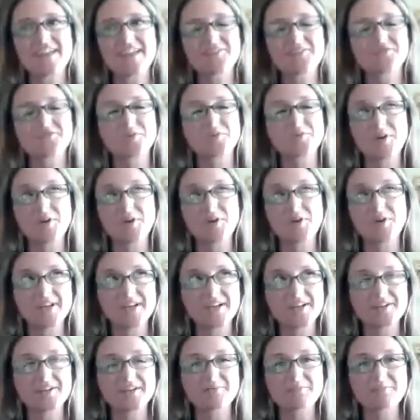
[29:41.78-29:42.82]
a football
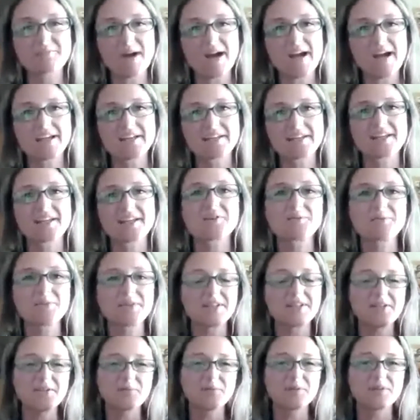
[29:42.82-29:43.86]
player in mind, like
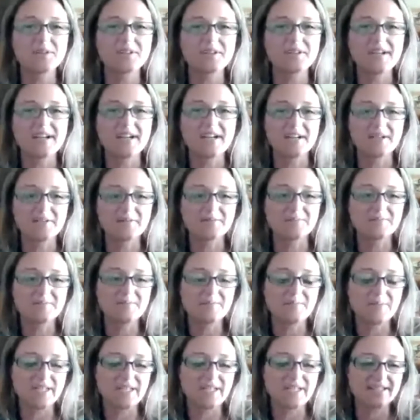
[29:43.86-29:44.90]
when you were,
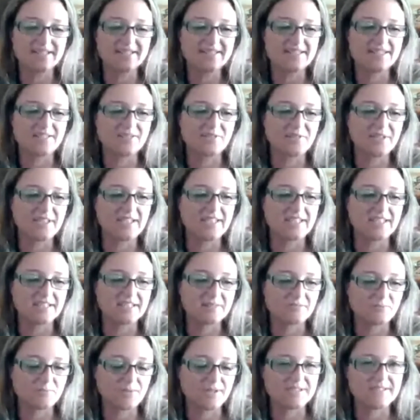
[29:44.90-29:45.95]
because
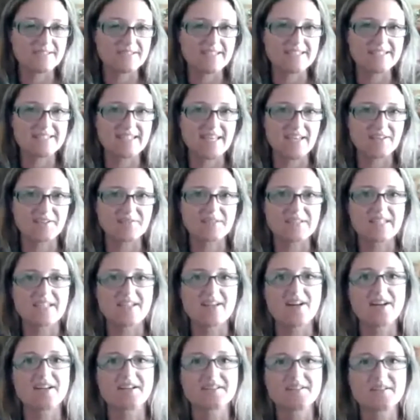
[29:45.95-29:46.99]
Ian was a Seattle
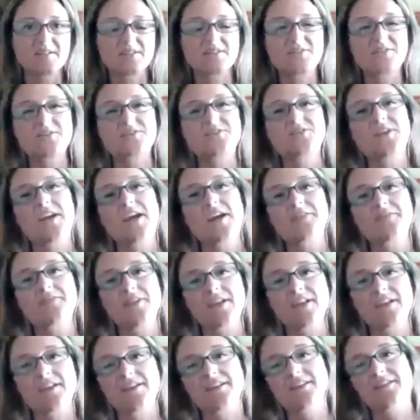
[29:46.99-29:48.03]
Seahawks? Did you have
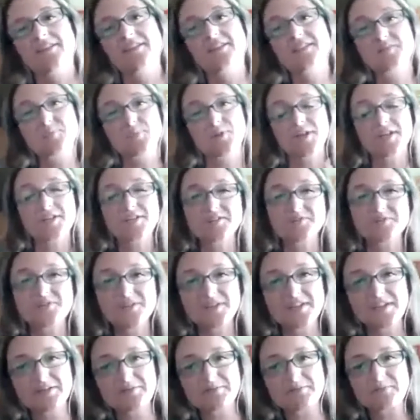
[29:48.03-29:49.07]
like an inspiration for
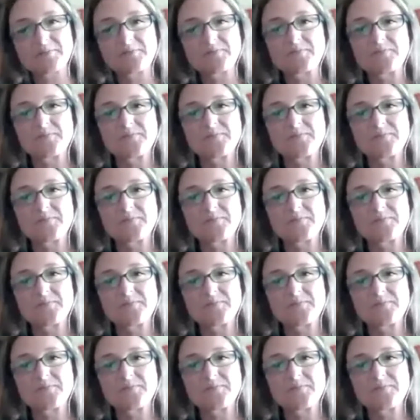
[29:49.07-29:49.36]
him?